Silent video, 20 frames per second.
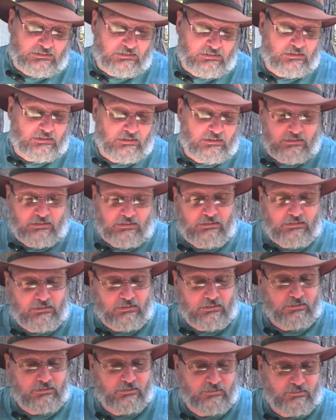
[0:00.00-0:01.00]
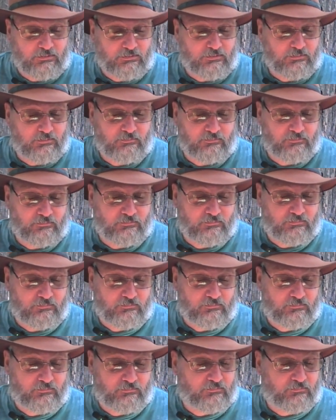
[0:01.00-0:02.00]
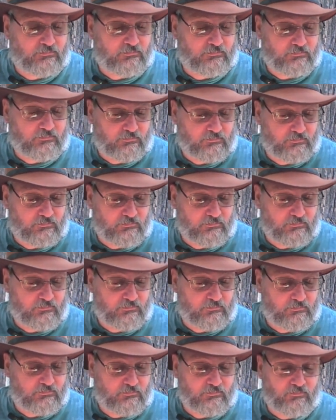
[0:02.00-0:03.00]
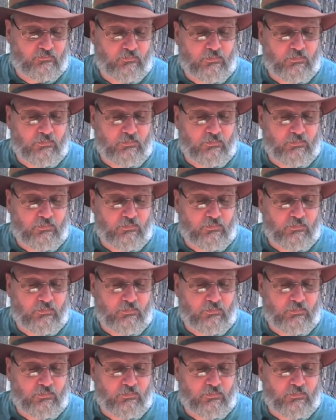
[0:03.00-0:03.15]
(silence)